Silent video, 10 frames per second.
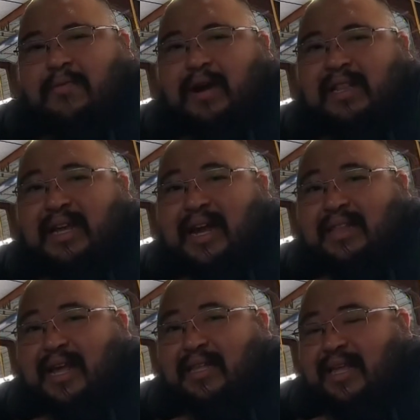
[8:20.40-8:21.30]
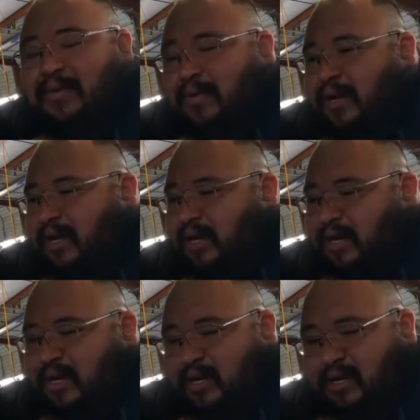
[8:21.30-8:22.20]
Finally got that thing running
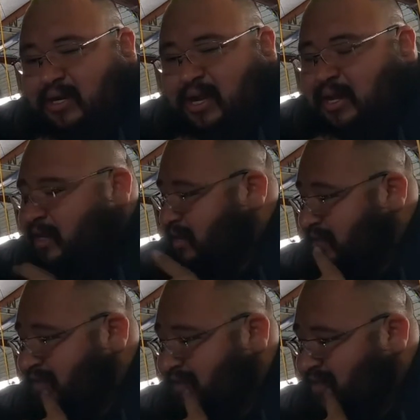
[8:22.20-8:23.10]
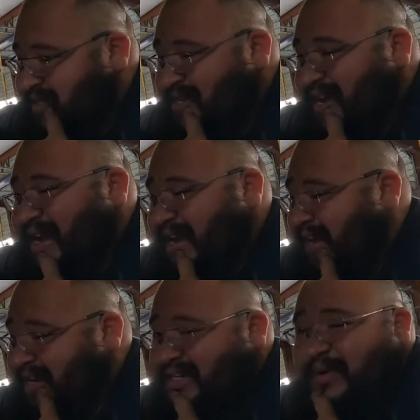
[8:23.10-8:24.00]
good. This guy had
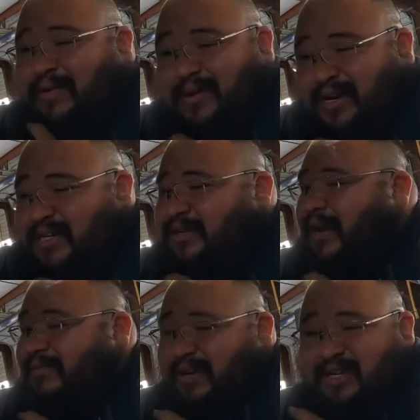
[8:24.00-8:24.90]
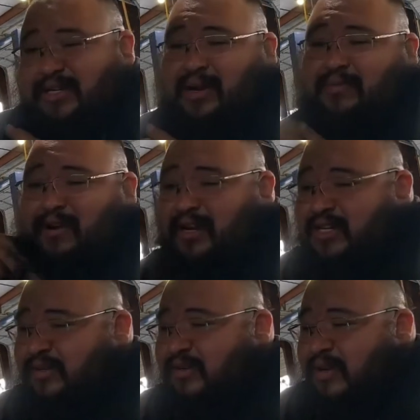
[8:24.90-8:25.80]
issue after issue after issue after
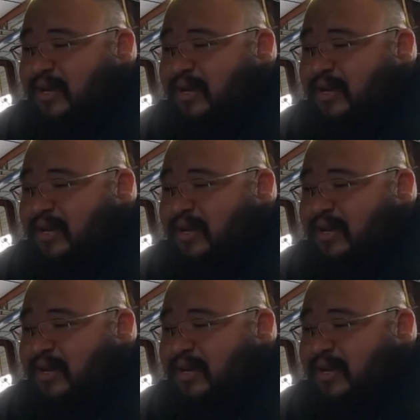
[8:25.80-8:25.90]
issue.